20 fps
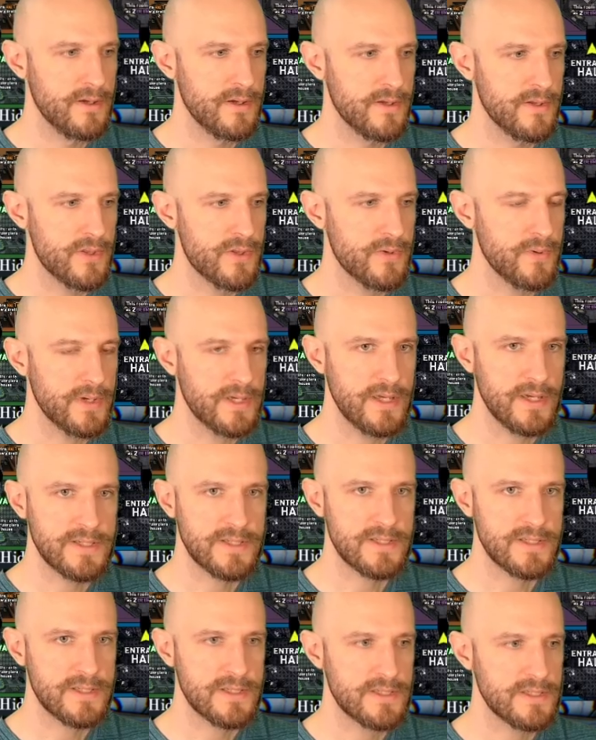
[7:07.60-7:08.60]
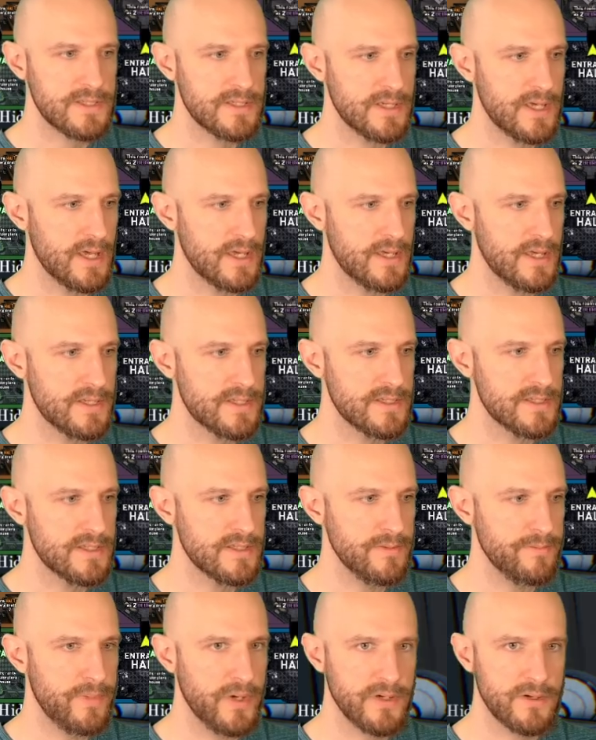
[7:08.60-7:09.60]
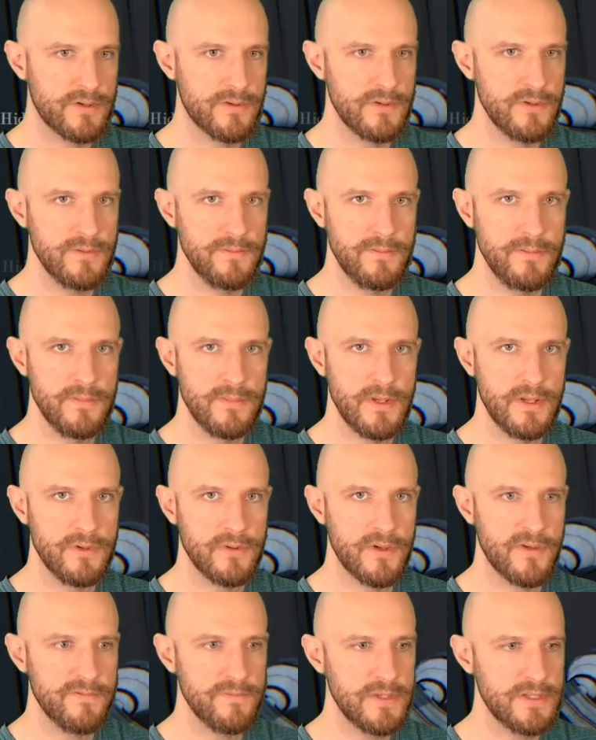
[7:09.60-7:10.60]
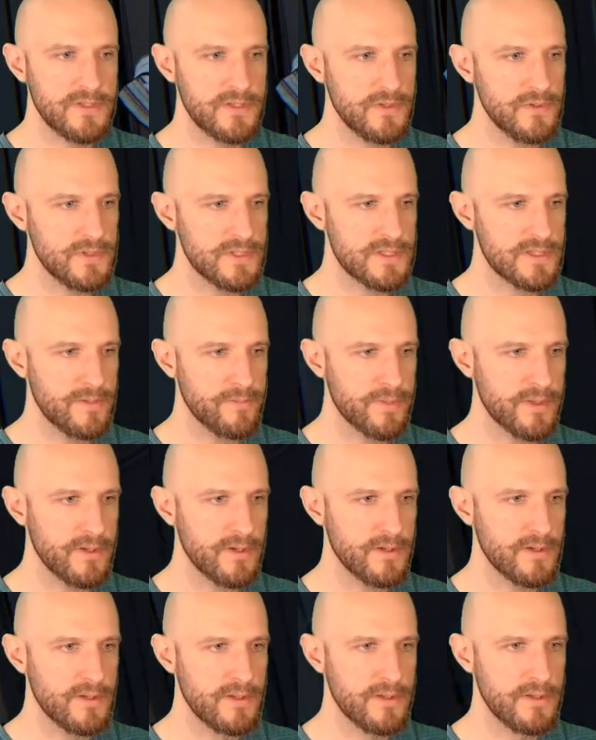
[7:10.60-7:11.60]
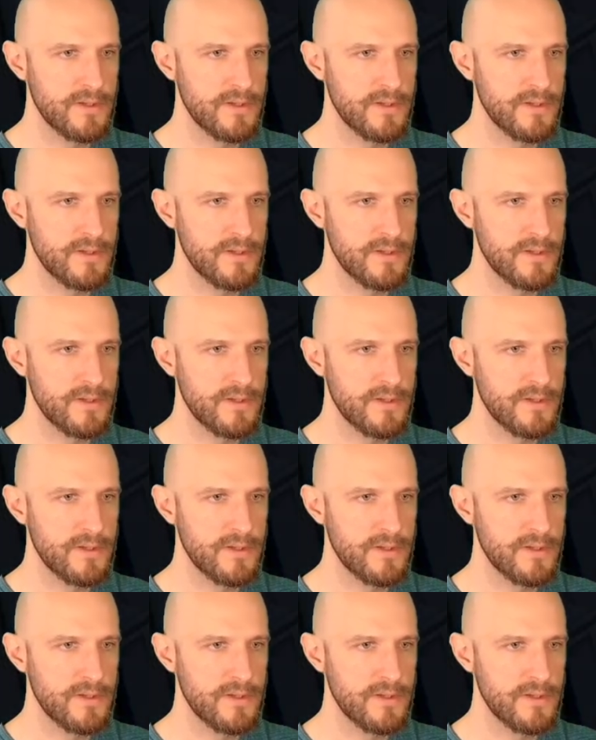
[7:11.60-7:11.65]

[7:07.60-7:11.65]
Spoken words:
So I guess it's the bunk room. It'll give me 2 something.